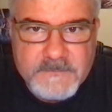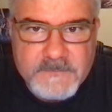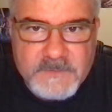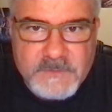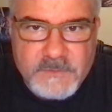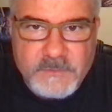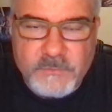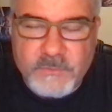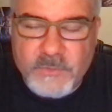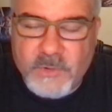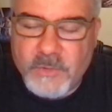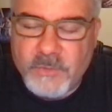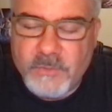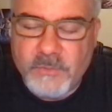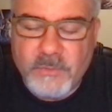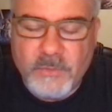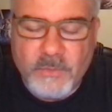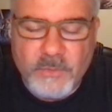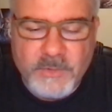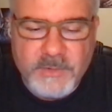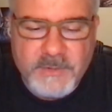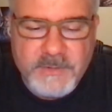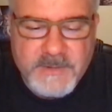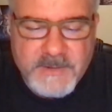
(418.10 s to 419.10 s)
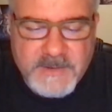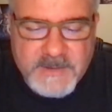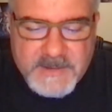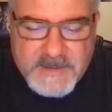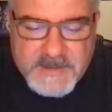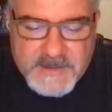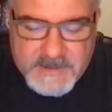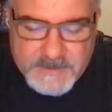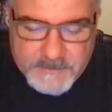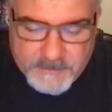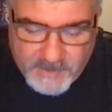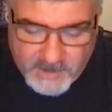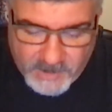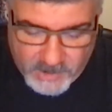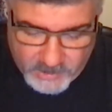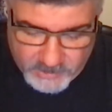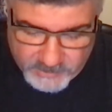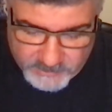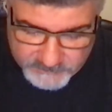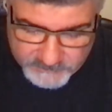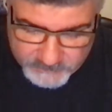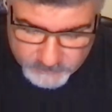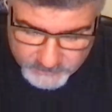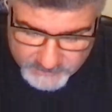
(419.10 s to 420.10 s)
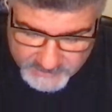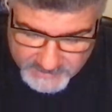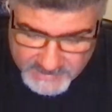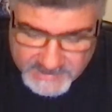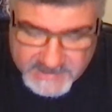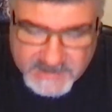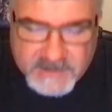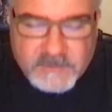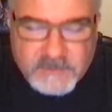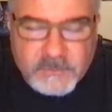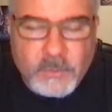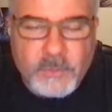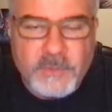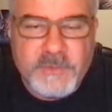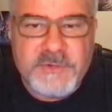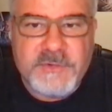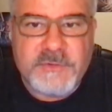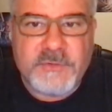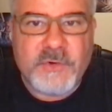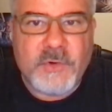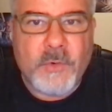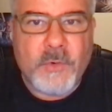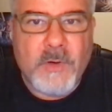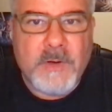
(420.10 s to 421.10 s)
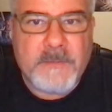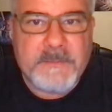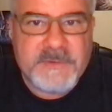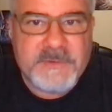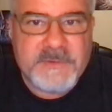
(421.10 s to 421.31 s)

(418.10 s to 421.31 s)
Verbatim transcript: You know, Lord, my heart is okay. Lord, you know I'm